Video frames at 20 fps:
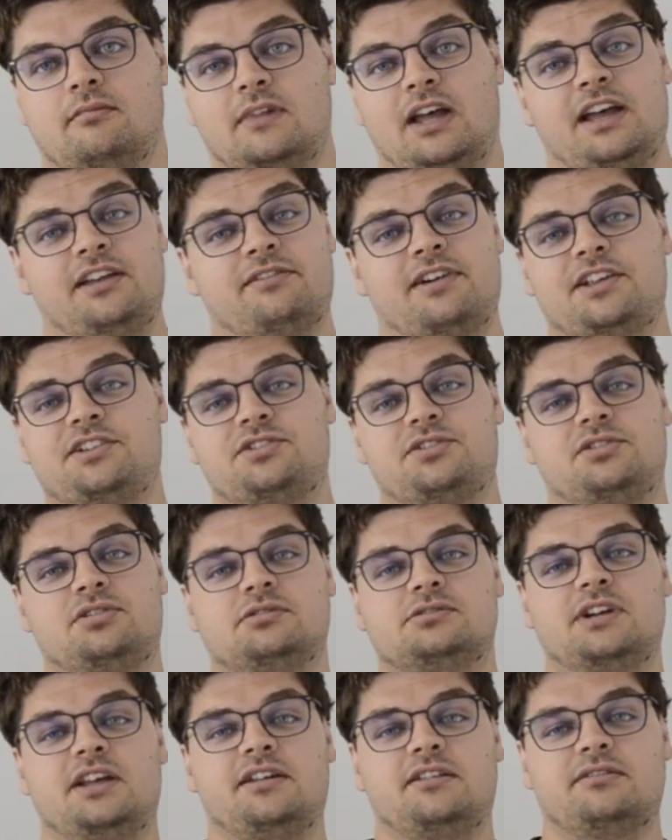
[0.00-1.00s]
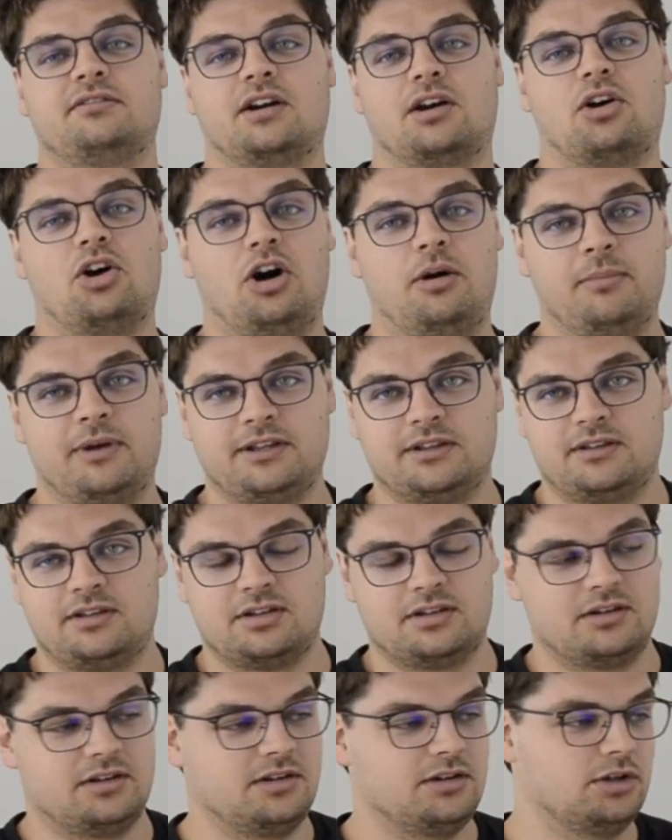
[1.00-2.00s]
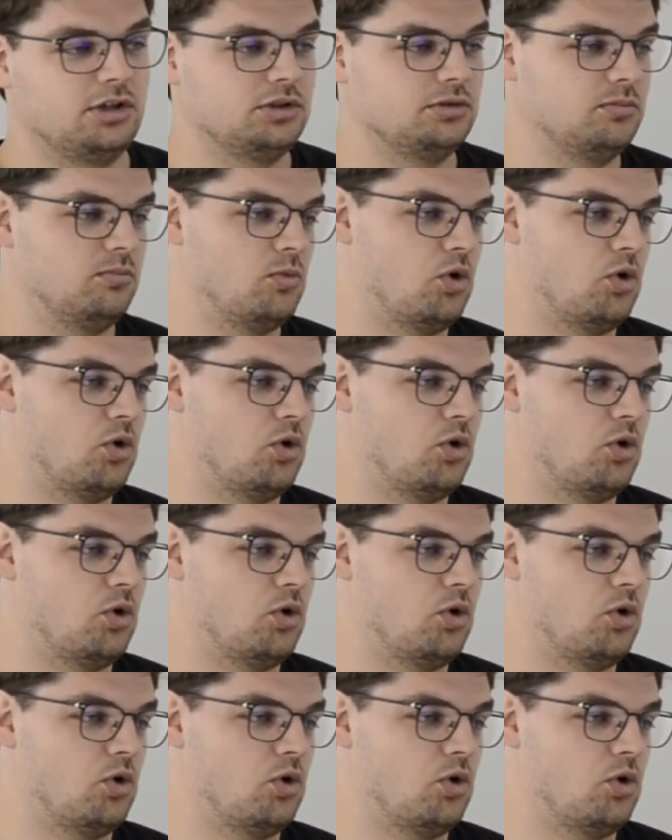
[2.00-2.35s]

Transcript: I invite you to leave a comment uh,